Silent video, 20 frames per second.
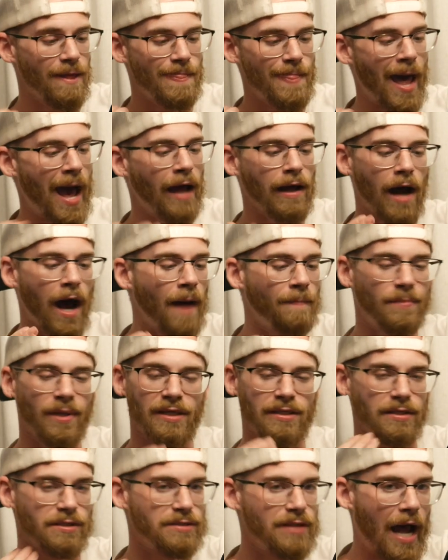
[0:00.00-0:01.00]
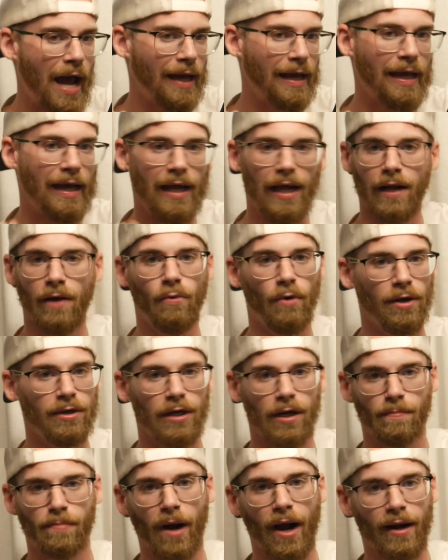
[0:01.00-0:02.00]
that optic does not get anywhere
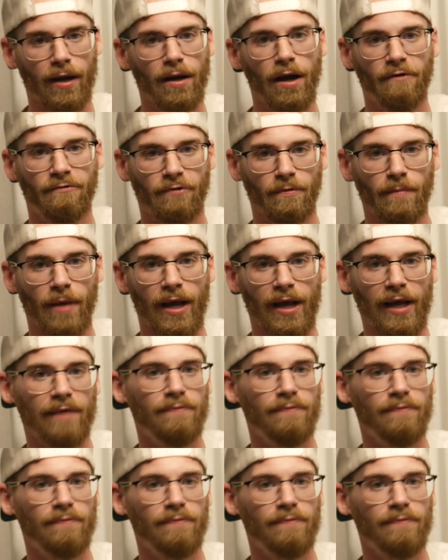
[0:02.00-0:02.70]
near bright enough for me.